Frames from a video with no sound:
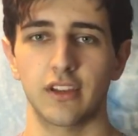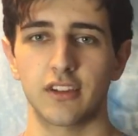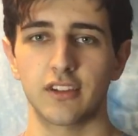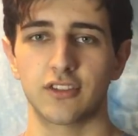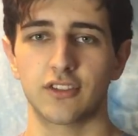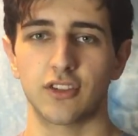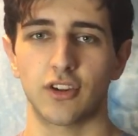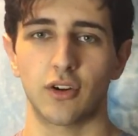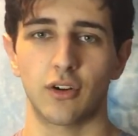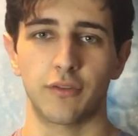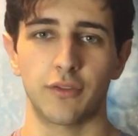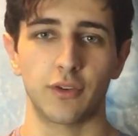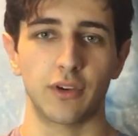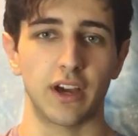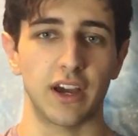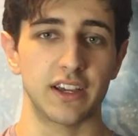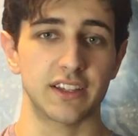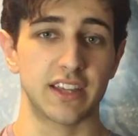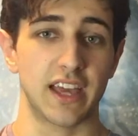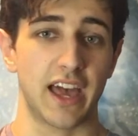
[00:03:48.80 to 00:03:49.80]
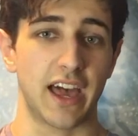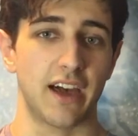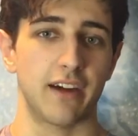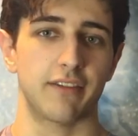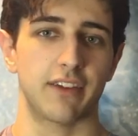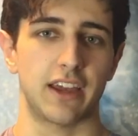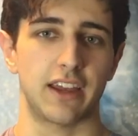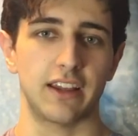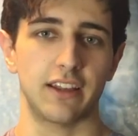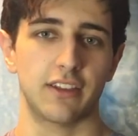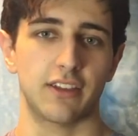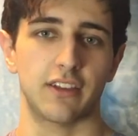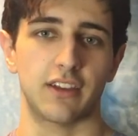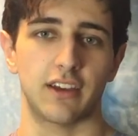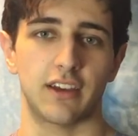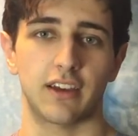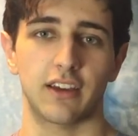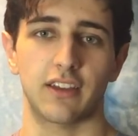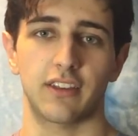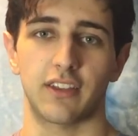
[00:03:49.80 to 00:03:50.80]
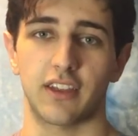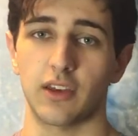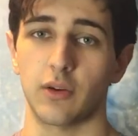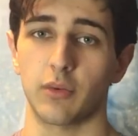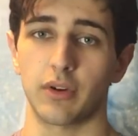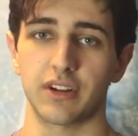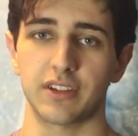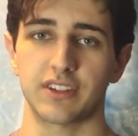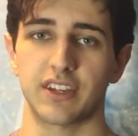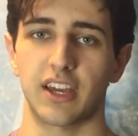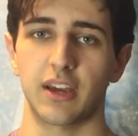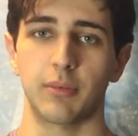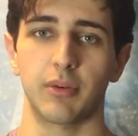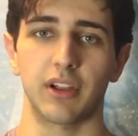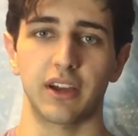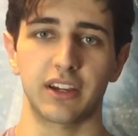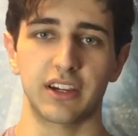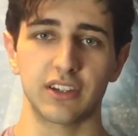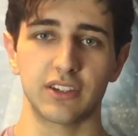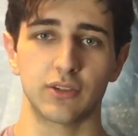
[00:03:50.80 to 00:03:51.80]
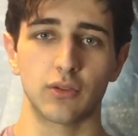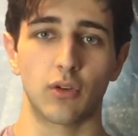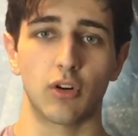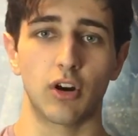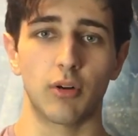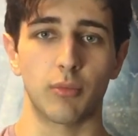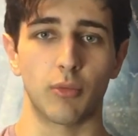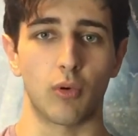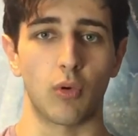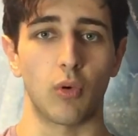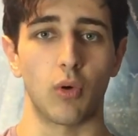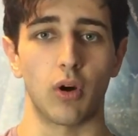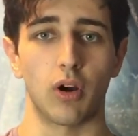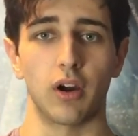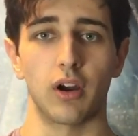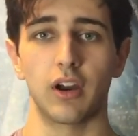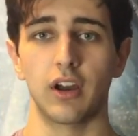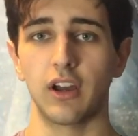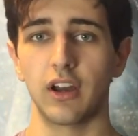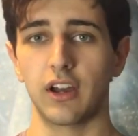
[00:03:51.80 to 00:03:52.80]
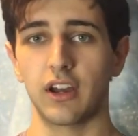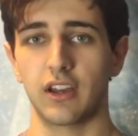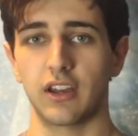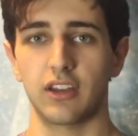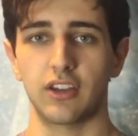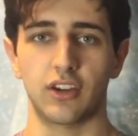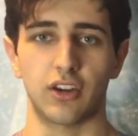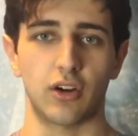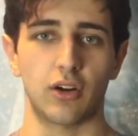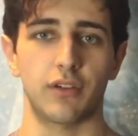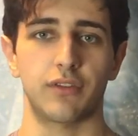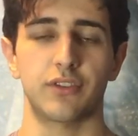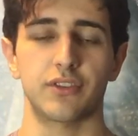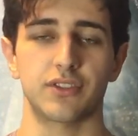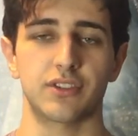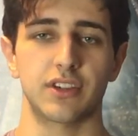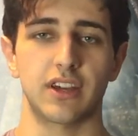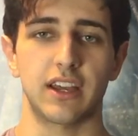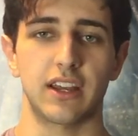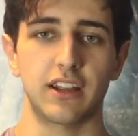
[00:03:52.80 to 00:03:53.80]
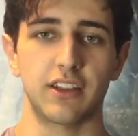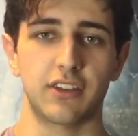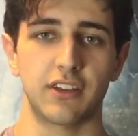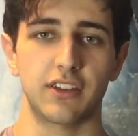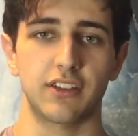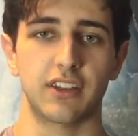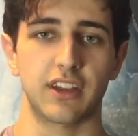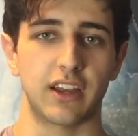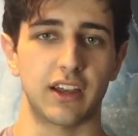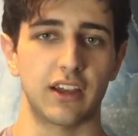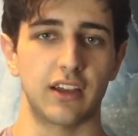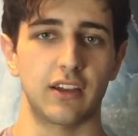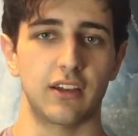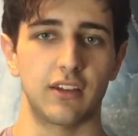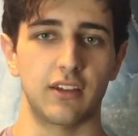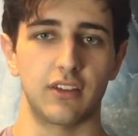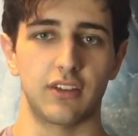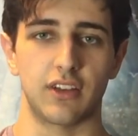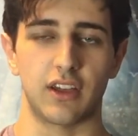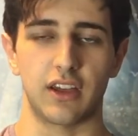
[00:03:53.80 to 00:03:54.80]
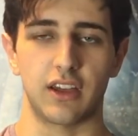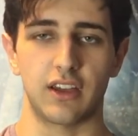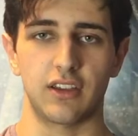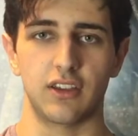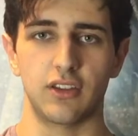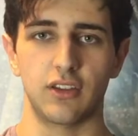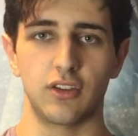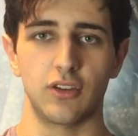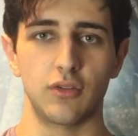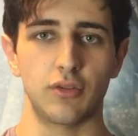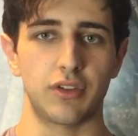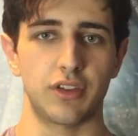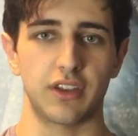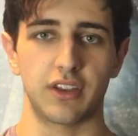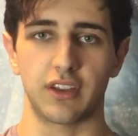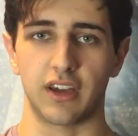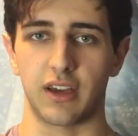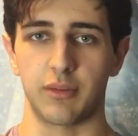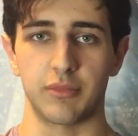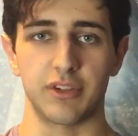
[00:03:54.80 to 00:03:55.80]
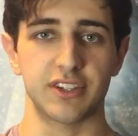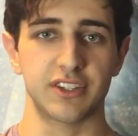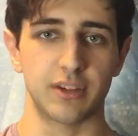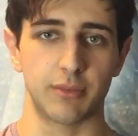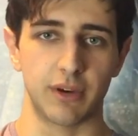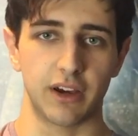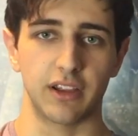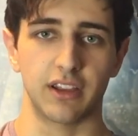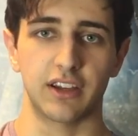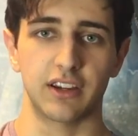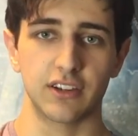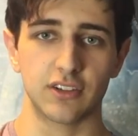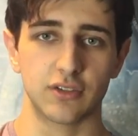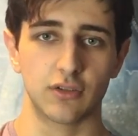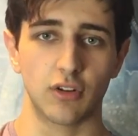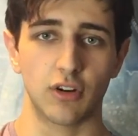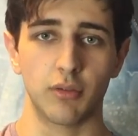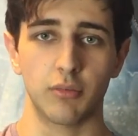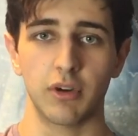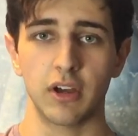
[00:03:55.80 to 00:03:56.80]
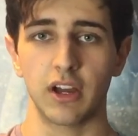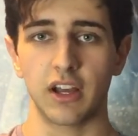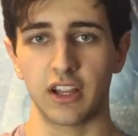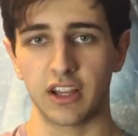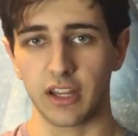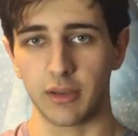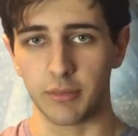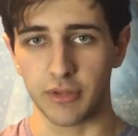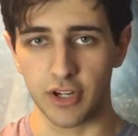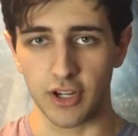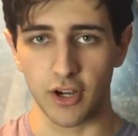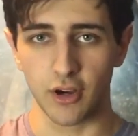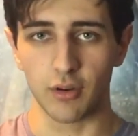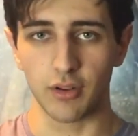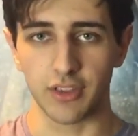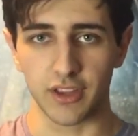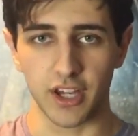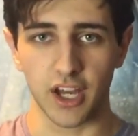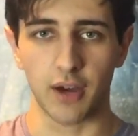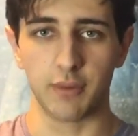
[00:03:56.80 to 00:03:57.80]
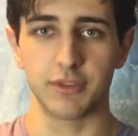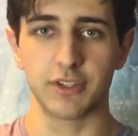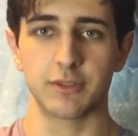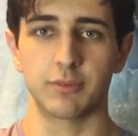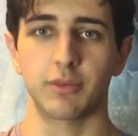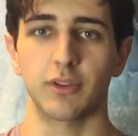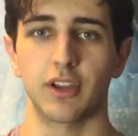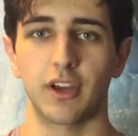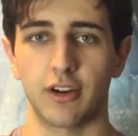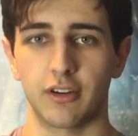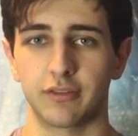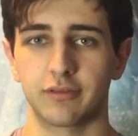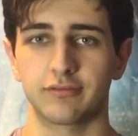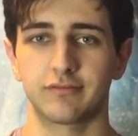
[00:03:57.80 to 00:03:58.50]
So if you guys have anything that you want to say about Lightning Storm, or if there's anything that you think I missed about Lightning Storm, let me know in the comments below.